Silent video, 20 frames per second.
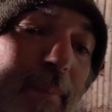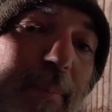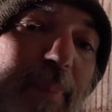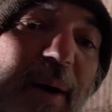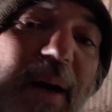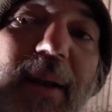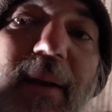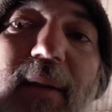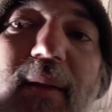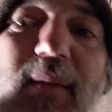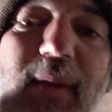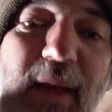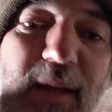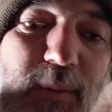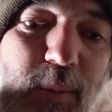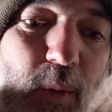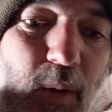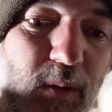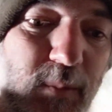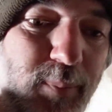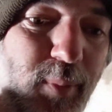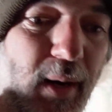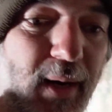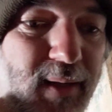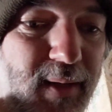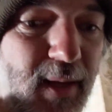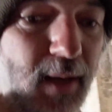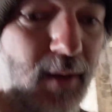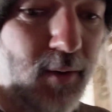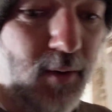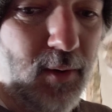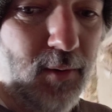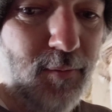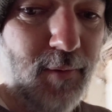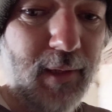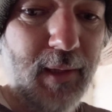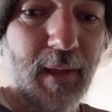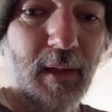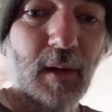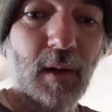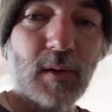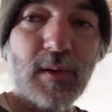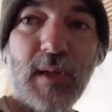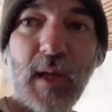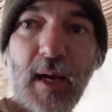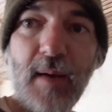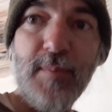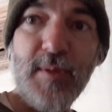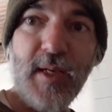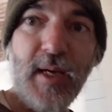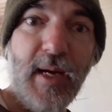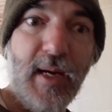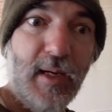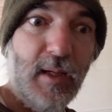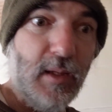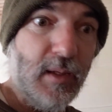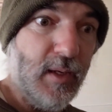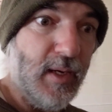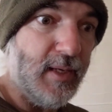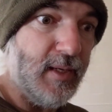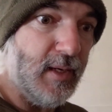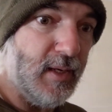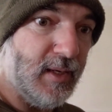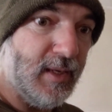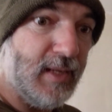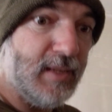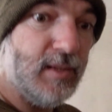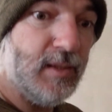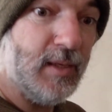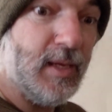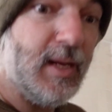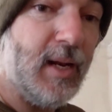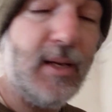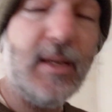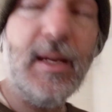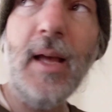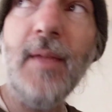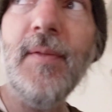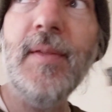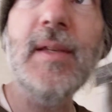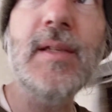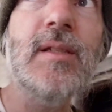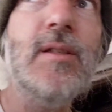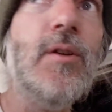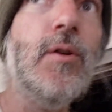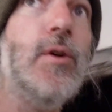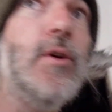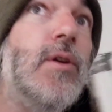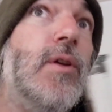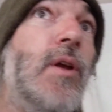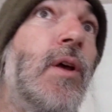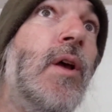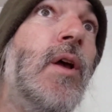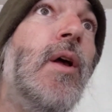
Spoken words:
But these walls break down on a really long time scale, and I didn't need to get it done this soon.